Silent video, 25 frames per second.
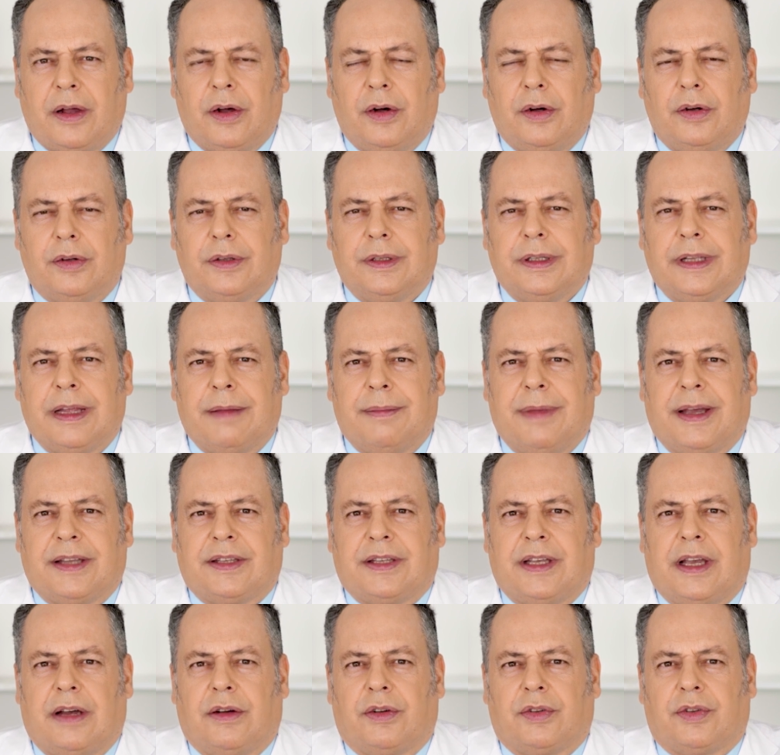bottled
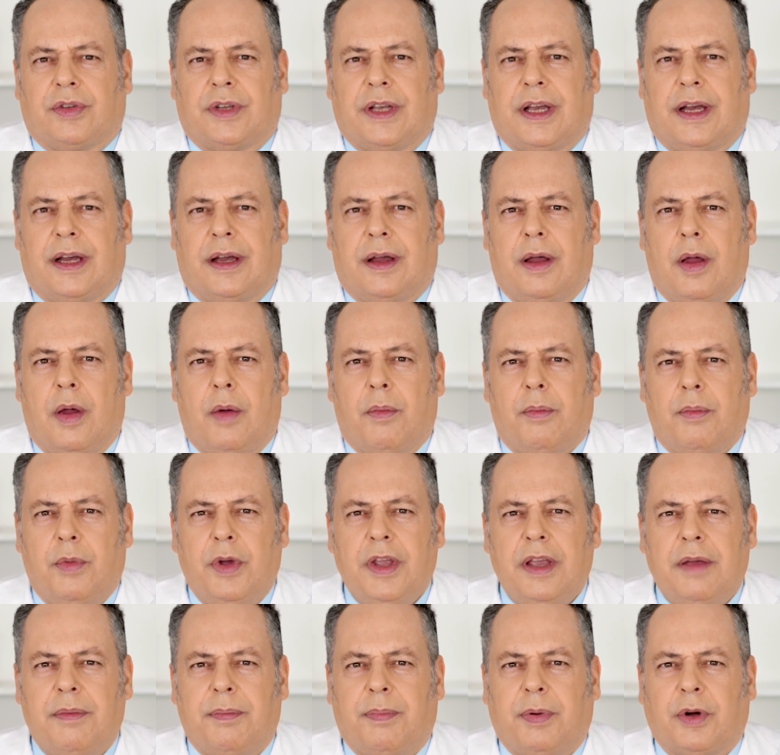juice, large
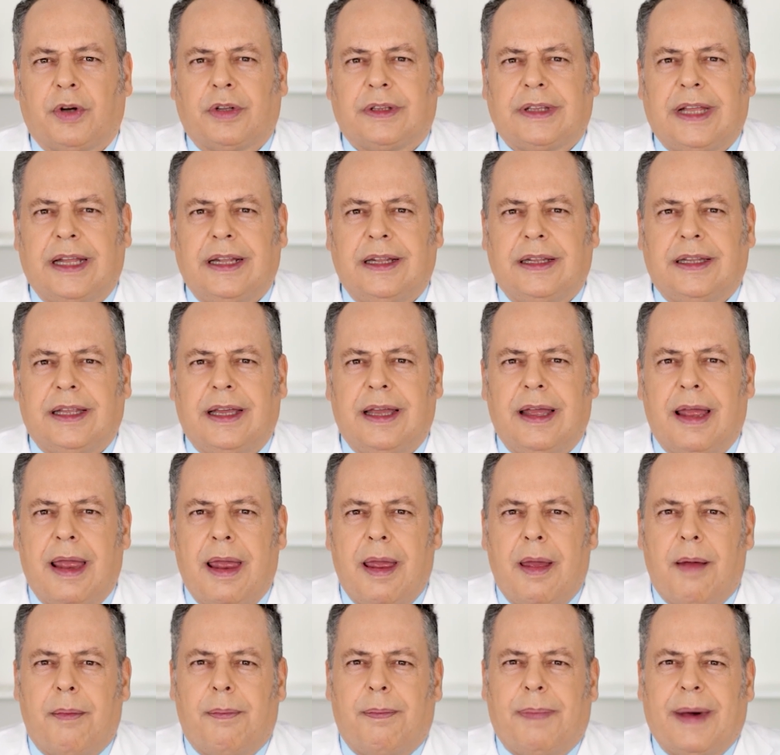glass,
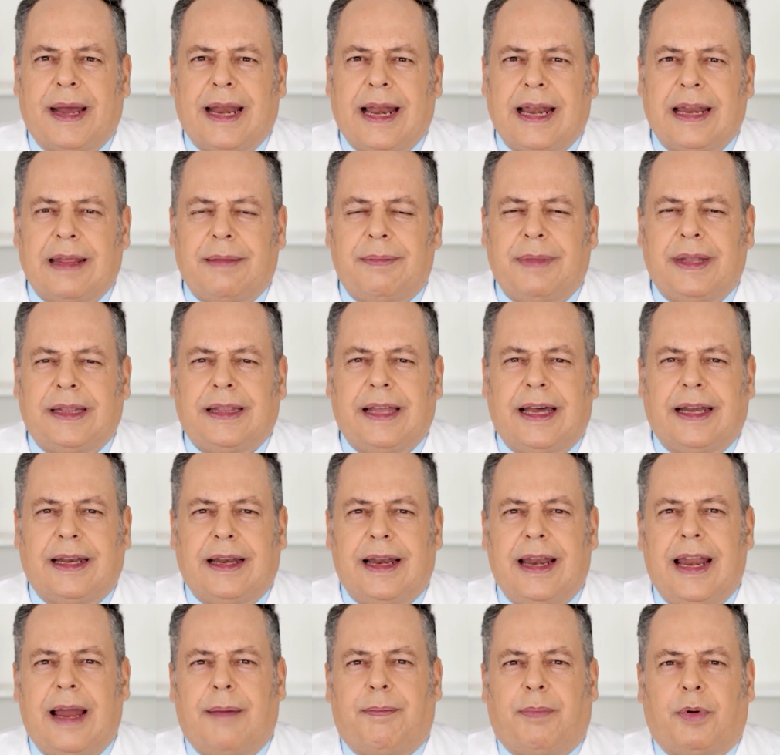
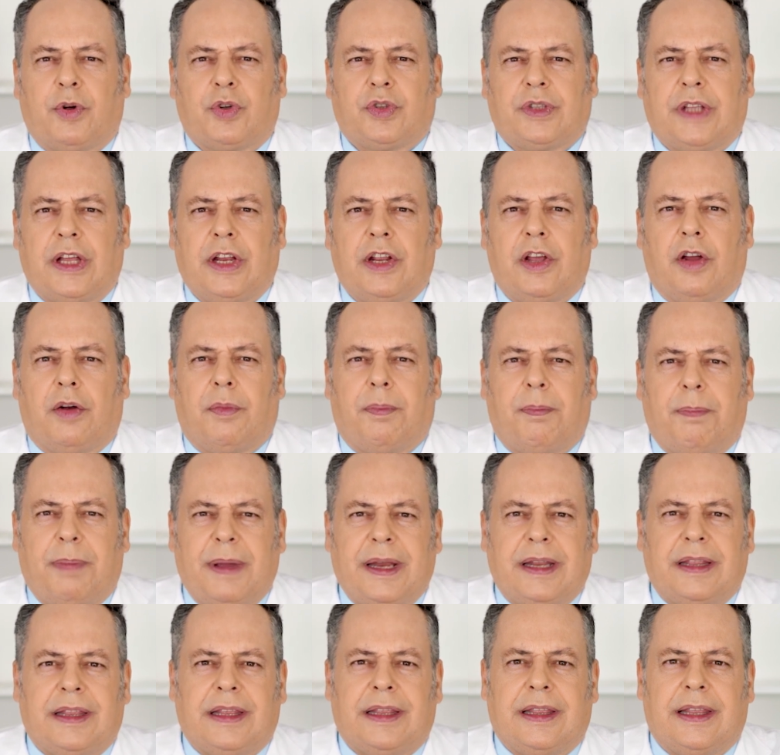365
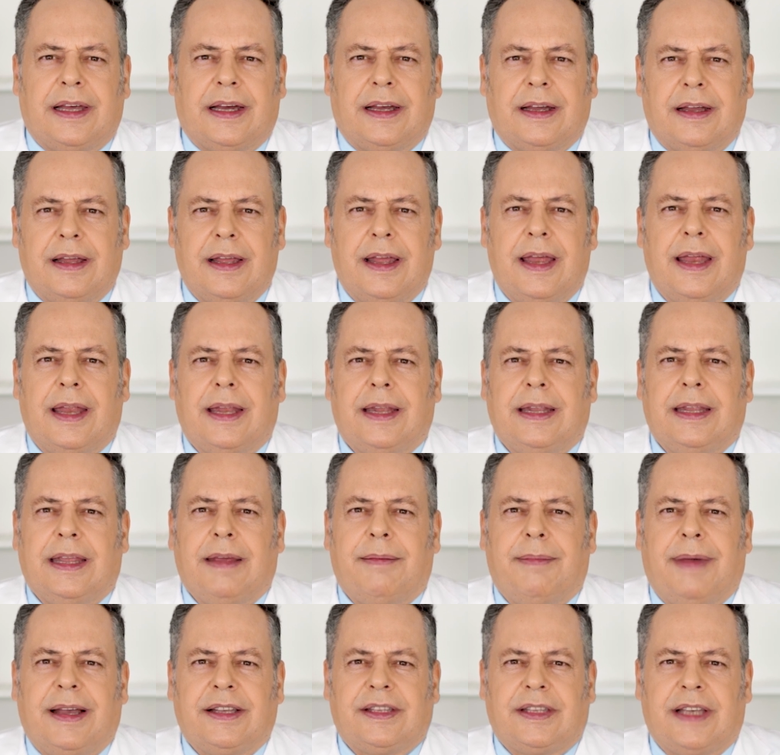grams of
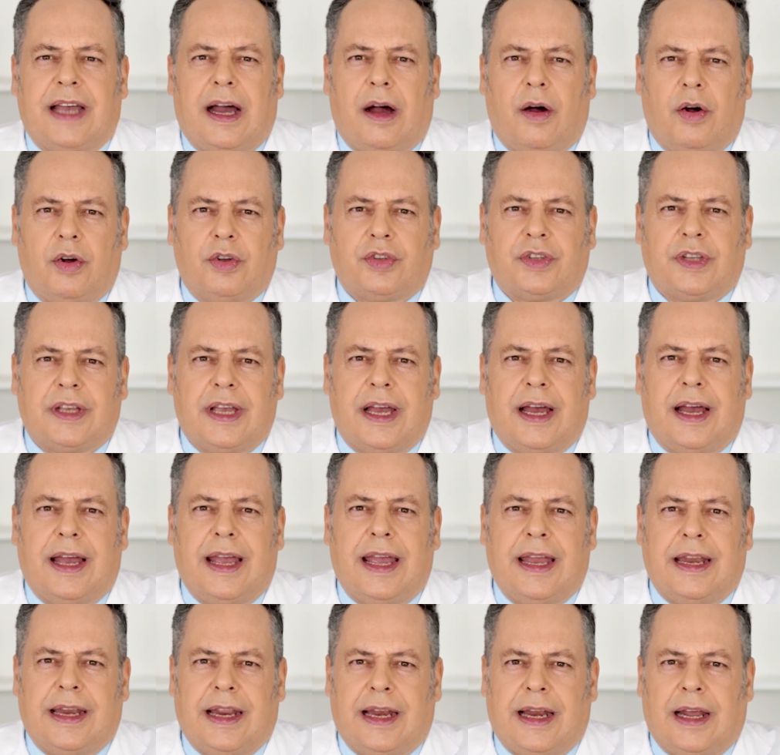carrots, 4
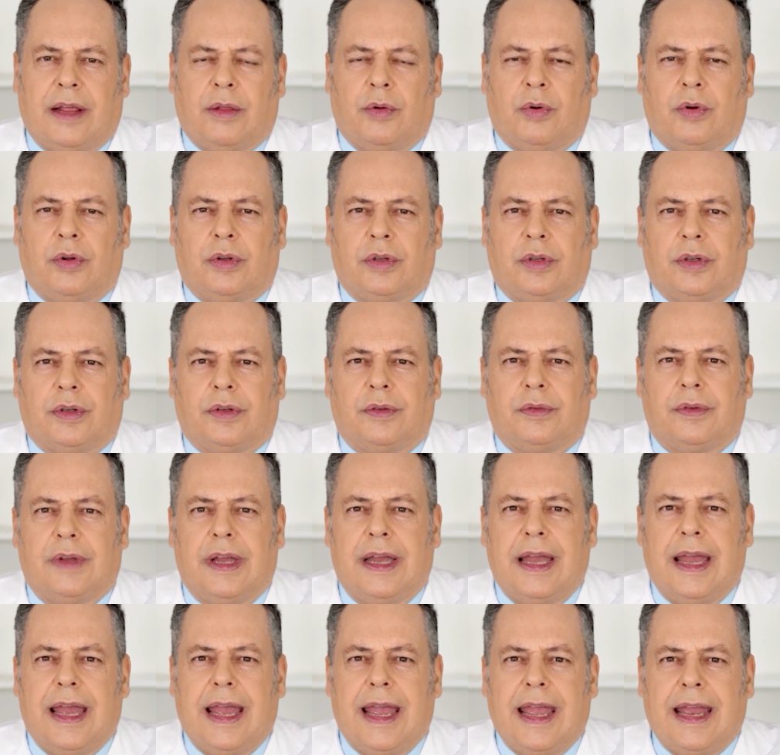medium,
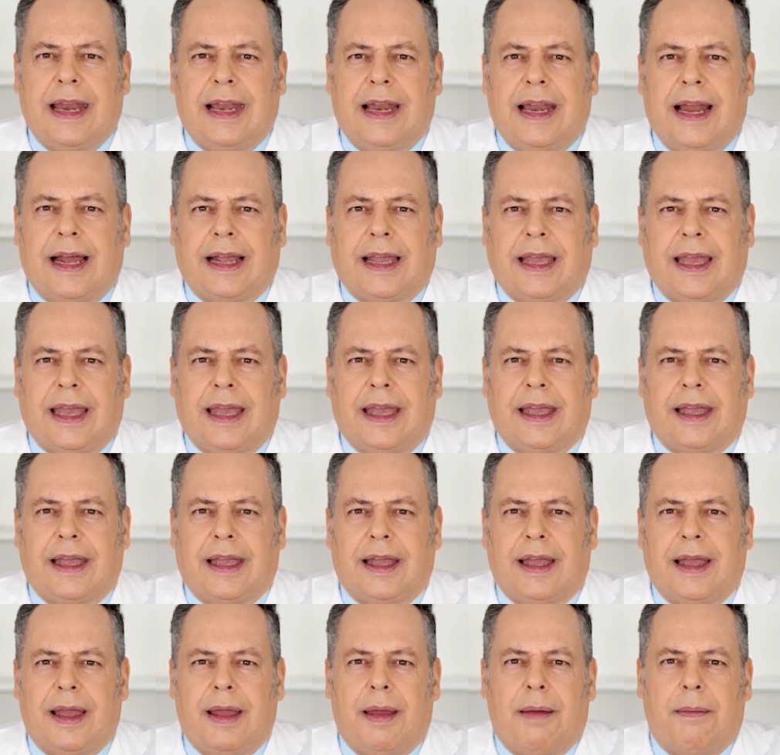
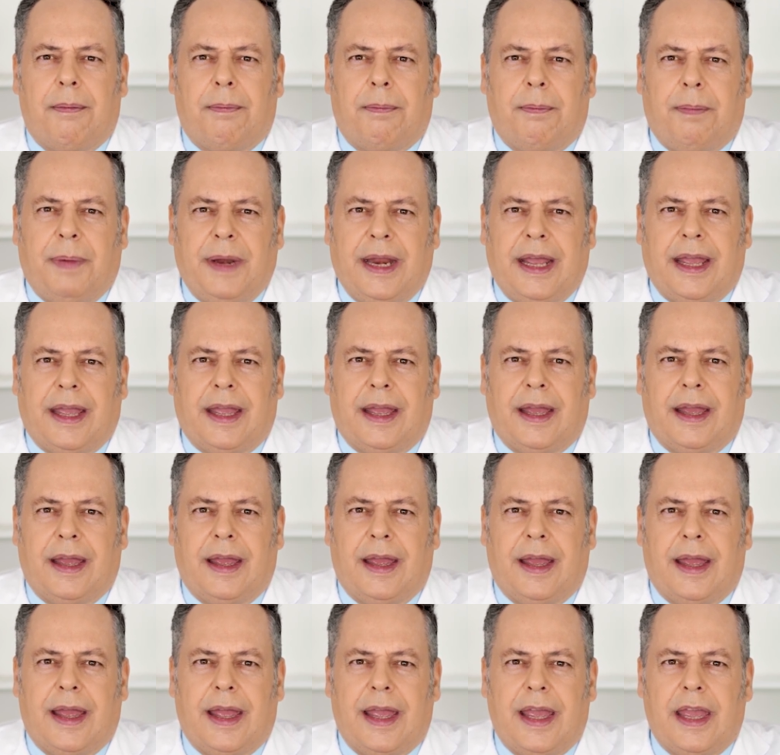390 grams of
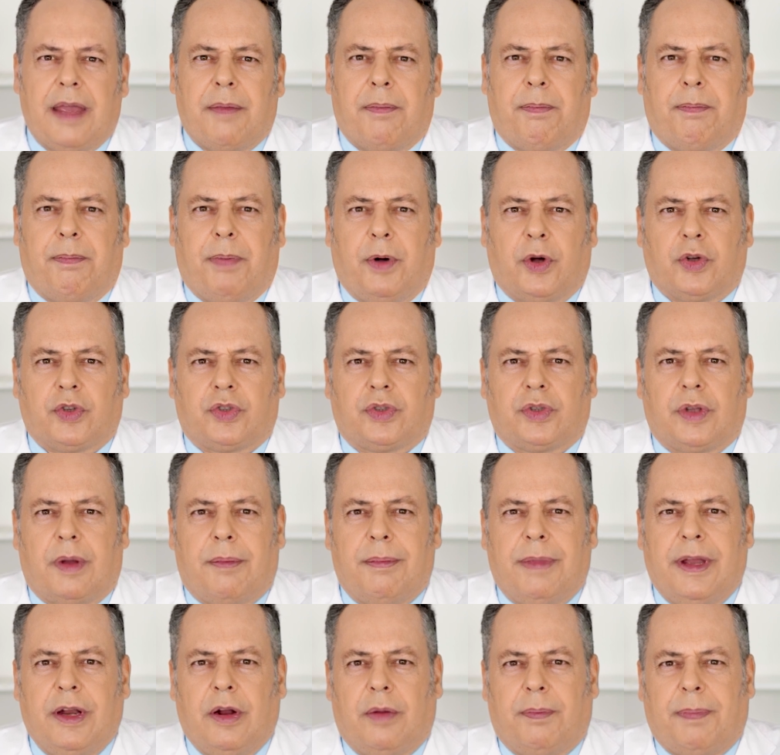orange,
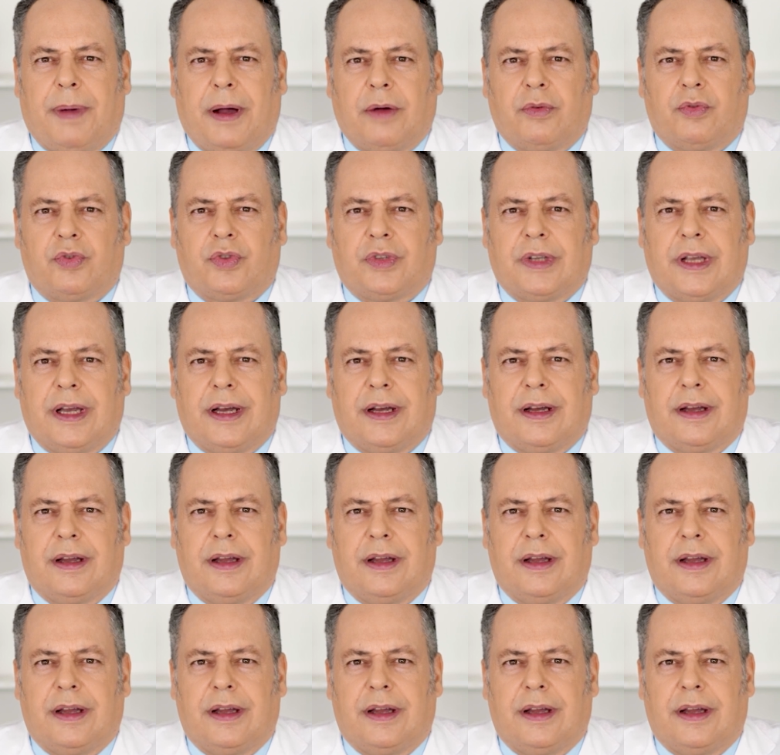2 medium.